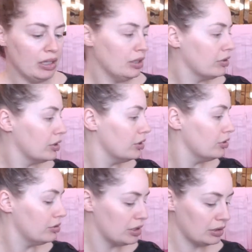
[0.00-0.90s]
you can
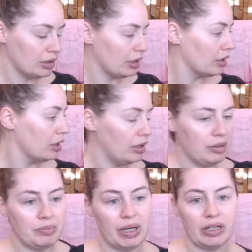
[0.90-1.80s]
use like a
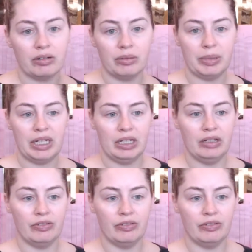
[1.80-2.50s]
micro mini